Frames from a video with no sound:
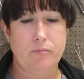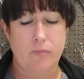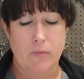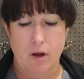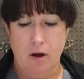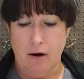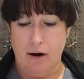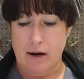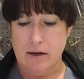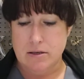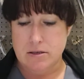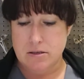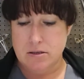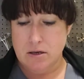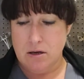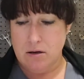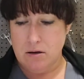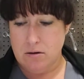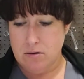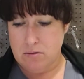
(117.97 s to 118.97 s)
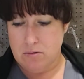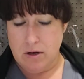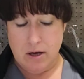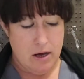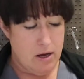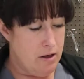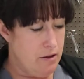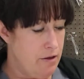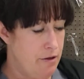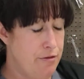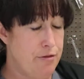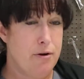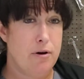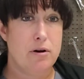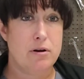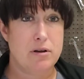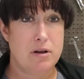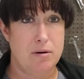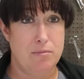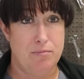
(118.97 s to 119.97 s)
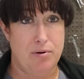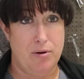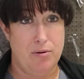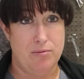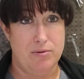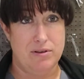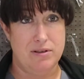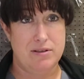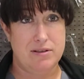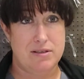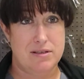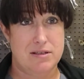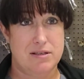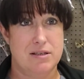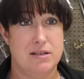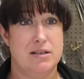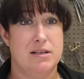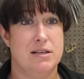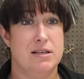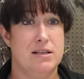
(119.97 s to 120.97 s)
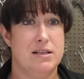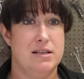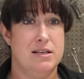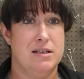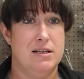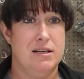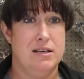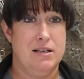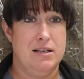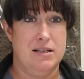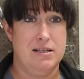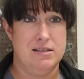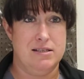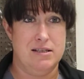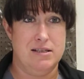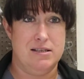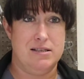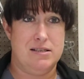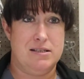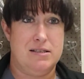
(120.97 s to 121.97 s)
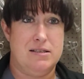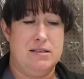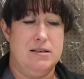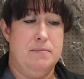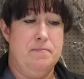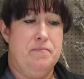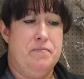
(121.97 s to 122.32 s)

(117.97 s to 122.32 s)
Alright, so the third component is this,